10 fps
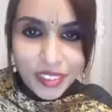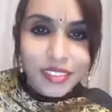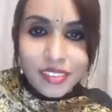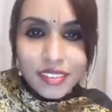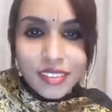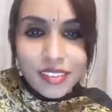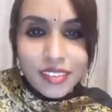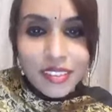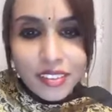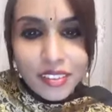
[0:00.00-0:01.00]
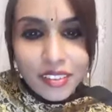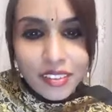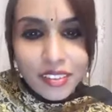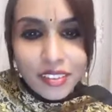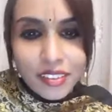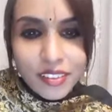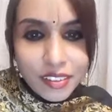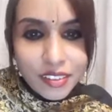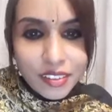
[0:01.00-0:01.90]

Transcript: Nothing is said.